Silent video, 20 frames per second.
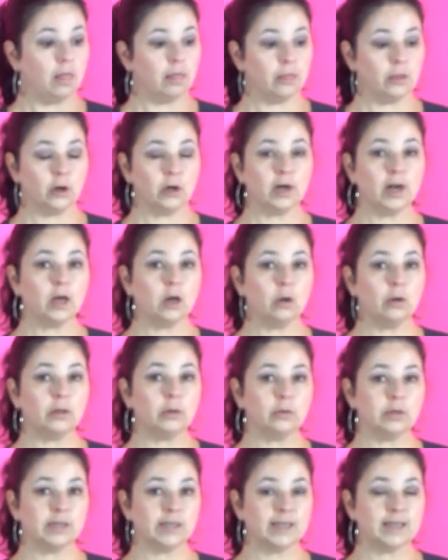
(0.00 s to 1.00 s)
they're not only
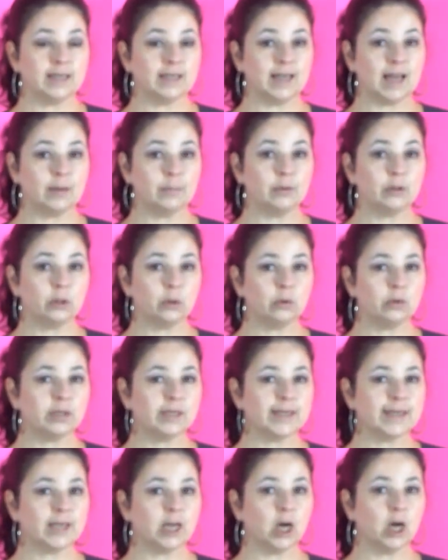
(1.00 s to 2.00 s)
going to see the like, but they're going to
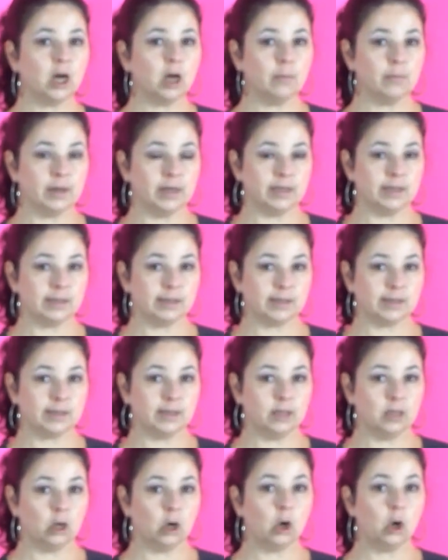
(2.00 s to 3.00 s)
see comments
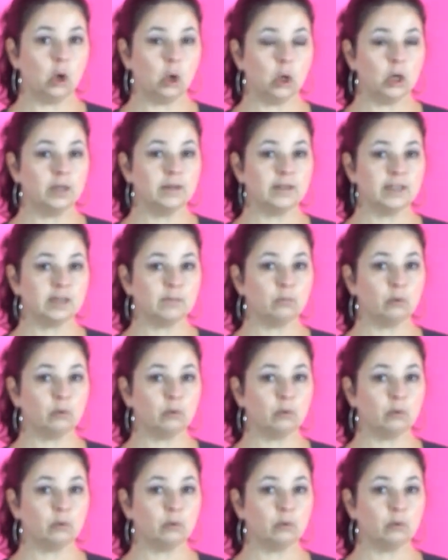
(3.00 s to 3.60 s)
on this